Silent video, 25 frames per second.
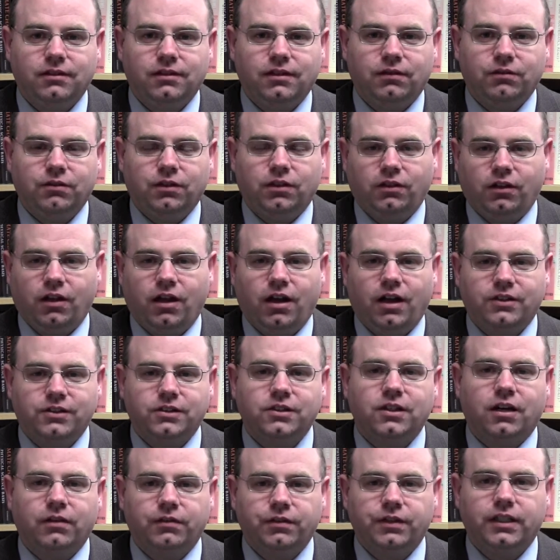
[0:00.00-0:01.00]
of the
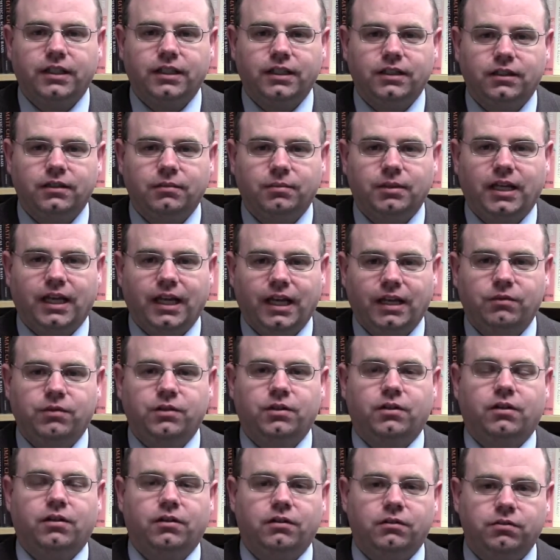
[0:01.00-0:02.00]
laws governing the
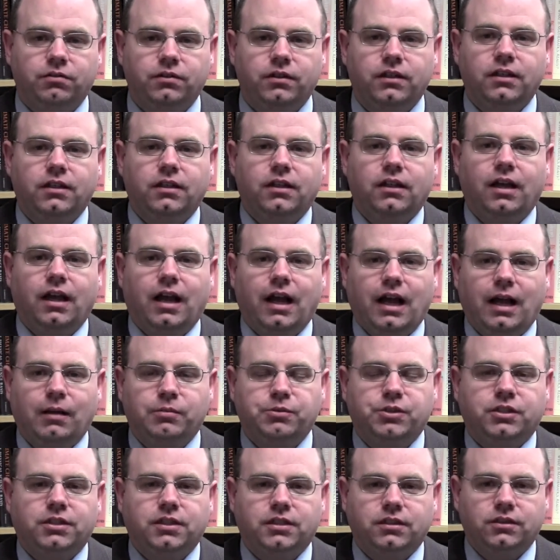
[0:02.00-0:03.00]
behavior of
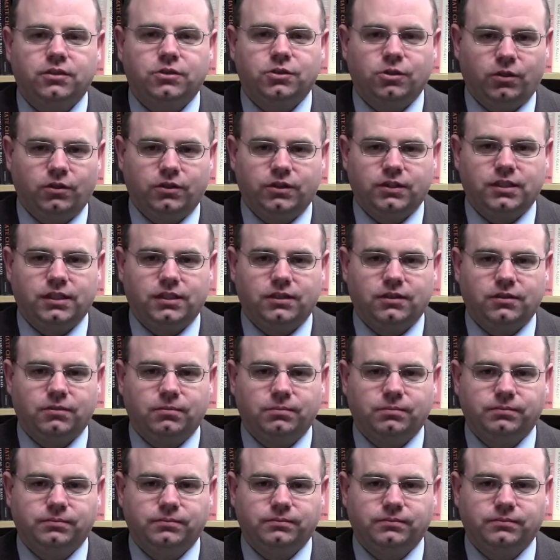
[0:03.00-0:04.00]
objects in the solar system.